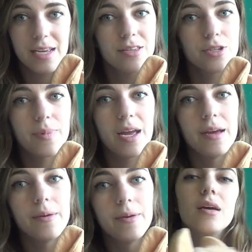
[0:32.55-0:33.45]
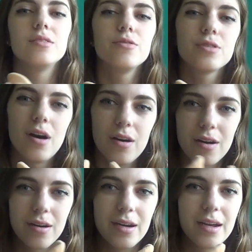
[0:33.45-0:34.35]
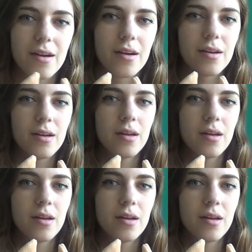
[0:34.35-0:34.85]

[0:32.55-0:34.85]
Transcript: in Japan. As you saw earlier,